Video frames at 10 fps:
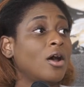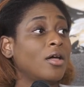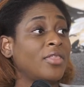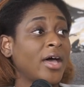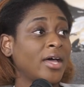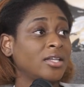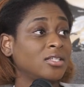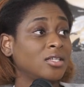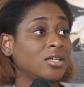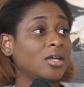
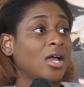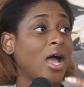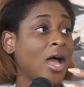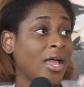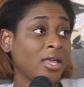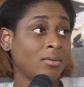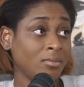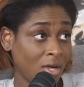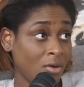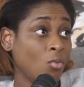that I
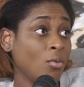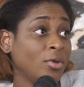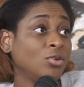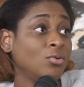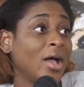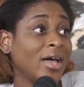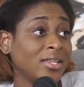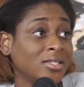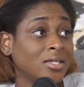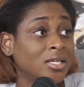am a woman who
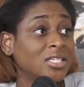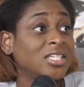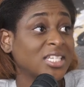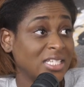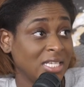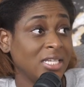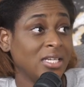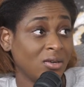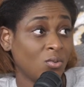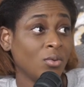has
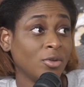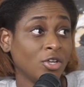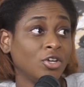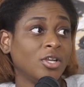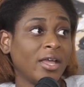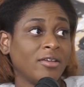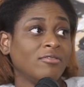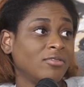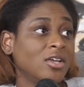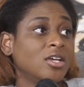succeeded in womanhood. I
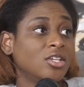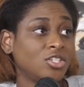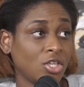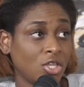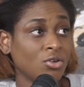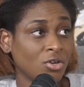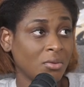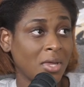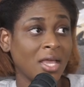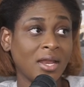have secured a
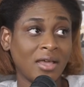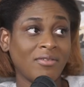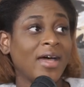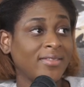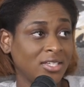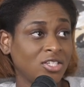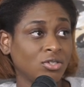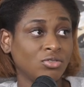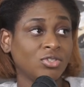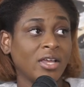man. I have had the
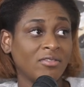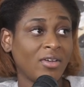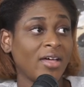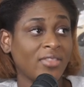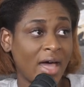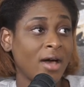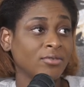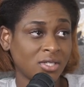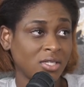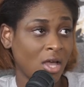children. I have had the
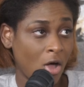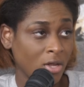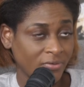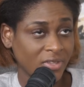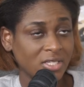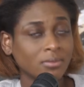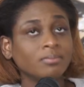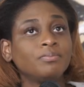house, all of this.